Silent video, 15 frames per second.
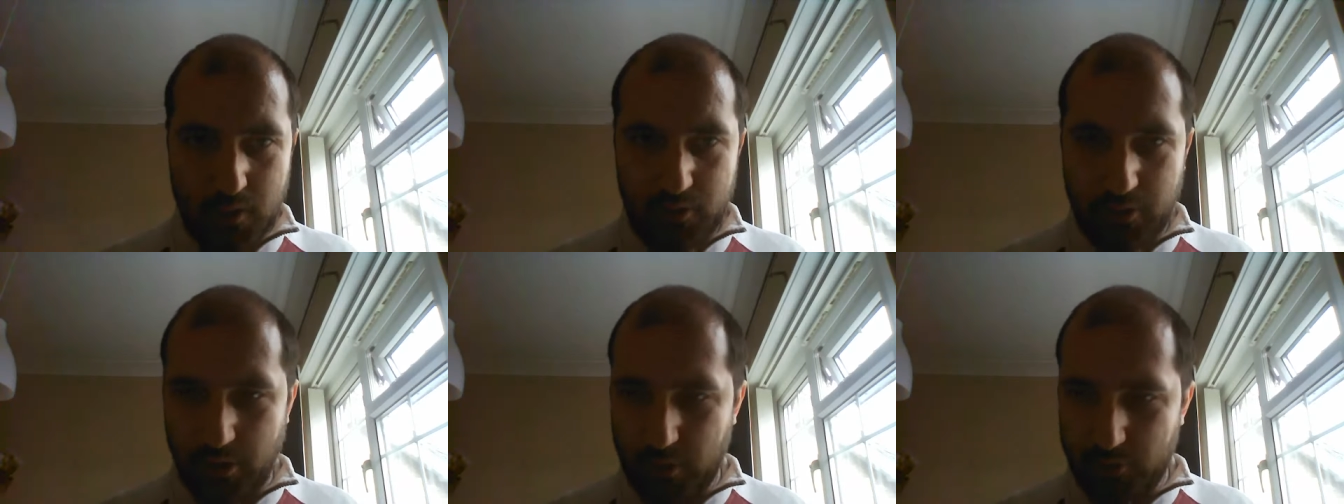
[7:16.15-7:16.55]

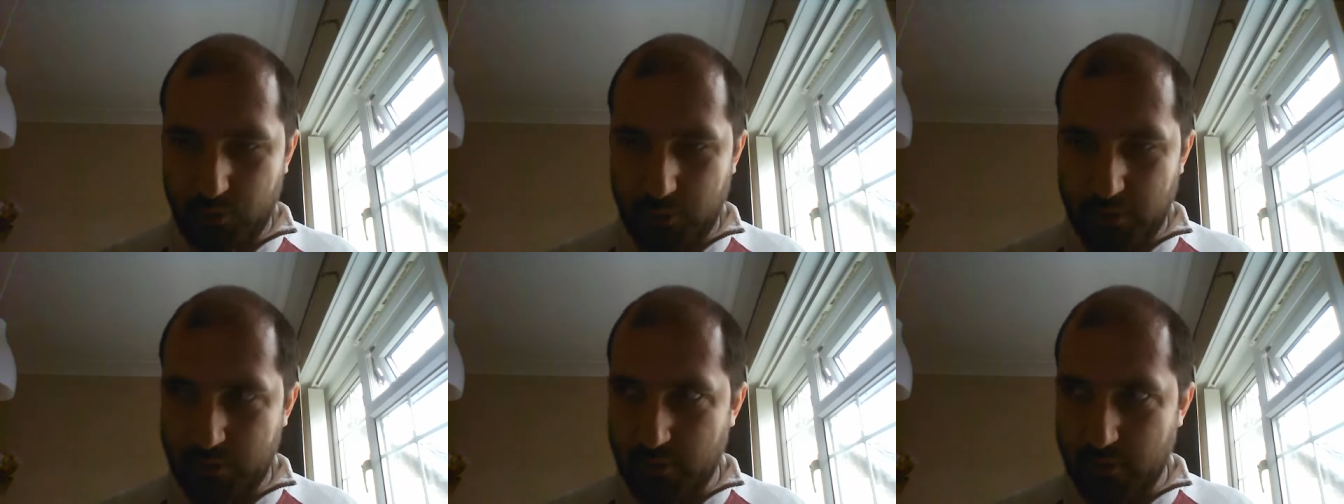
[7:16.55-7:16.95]
to go
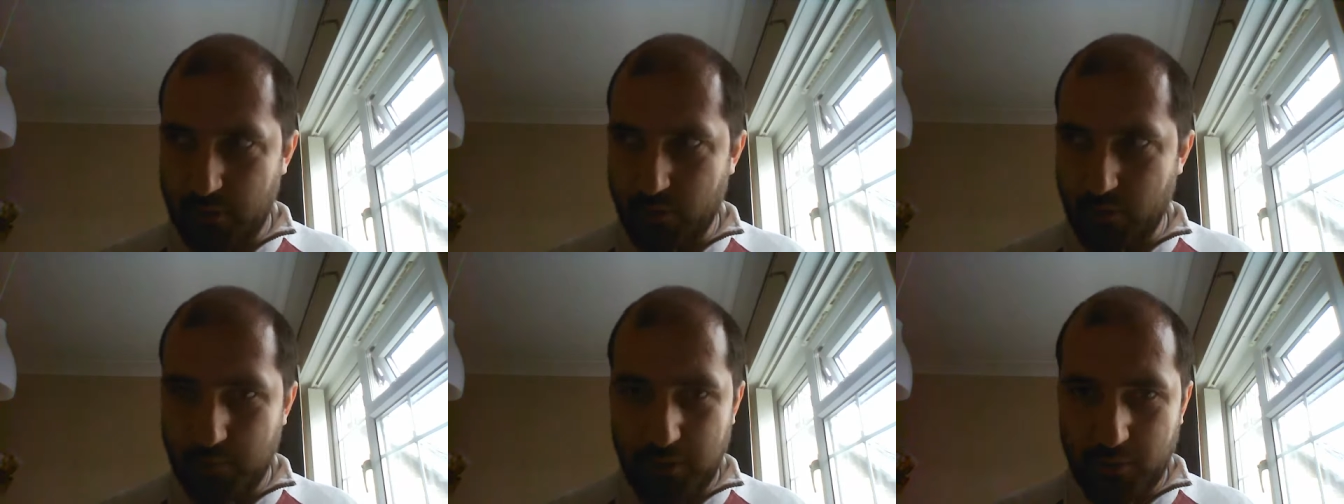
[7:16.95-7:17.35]
to Italy,
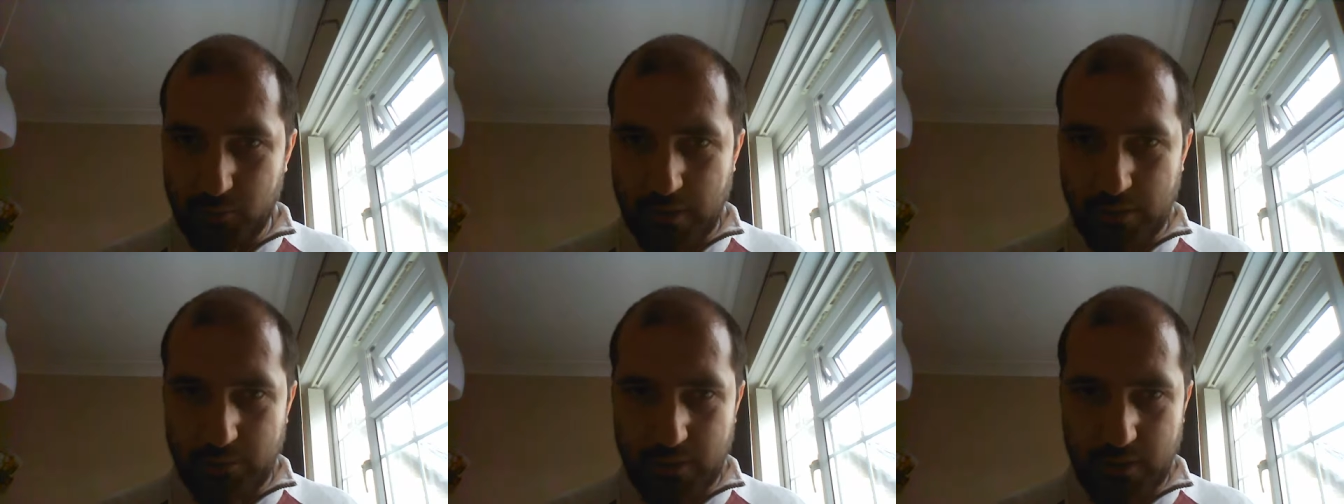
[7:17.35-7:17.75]
all being
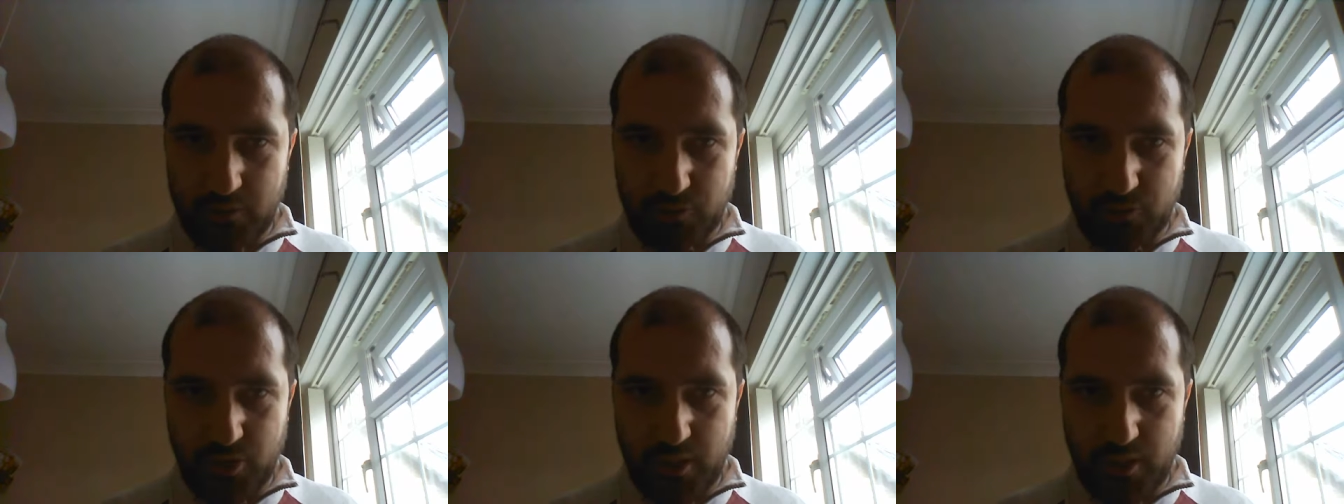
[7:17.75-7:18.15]
well,
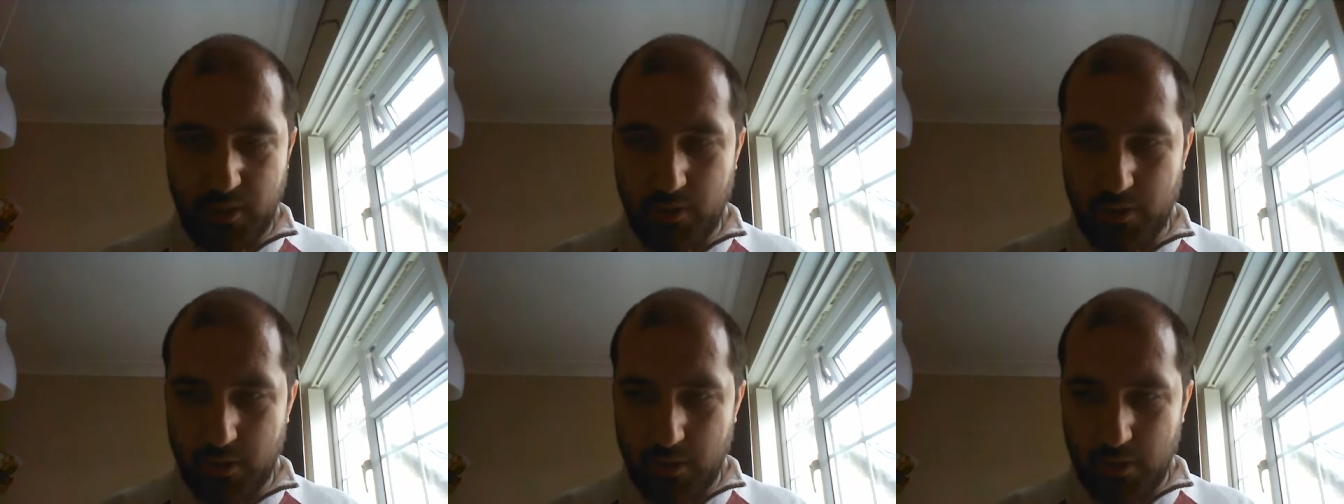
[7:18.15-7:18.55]
and share